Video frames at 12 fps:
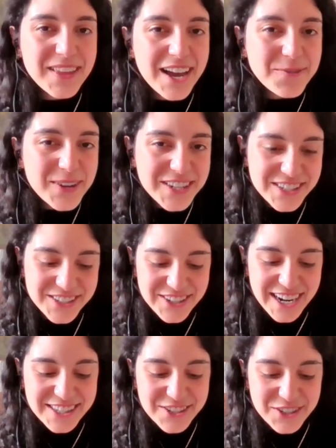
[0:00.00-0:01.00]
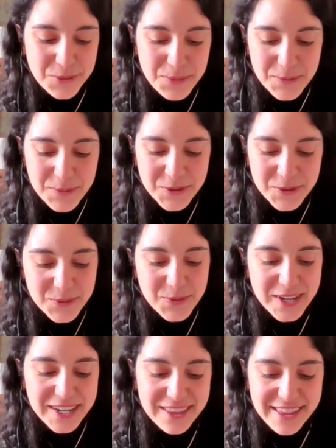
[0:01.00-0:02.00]
What is your answer to people
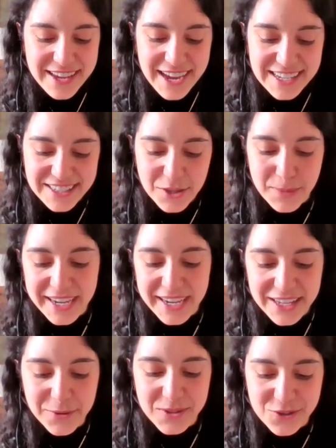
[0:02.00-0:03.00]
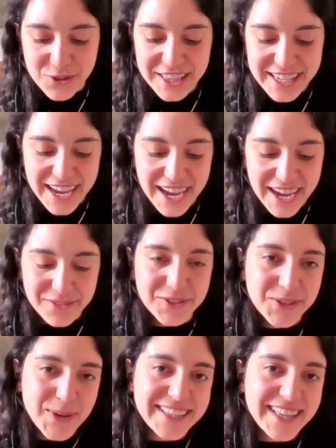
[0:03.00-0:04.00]
when they ask, do bilinguals really have
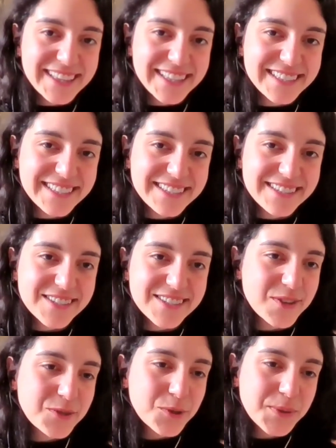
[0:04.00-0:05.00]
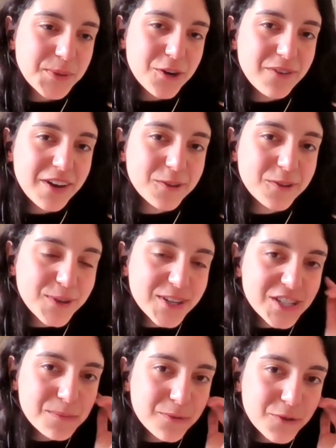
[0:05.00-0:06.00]
two identities? So this will be our final
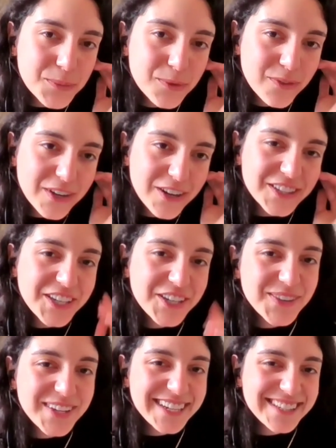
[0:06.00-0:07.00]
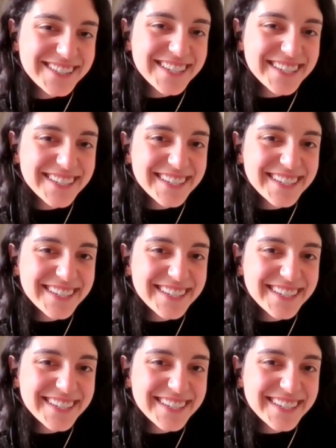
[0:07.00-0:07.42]
question before moving on to Q&As.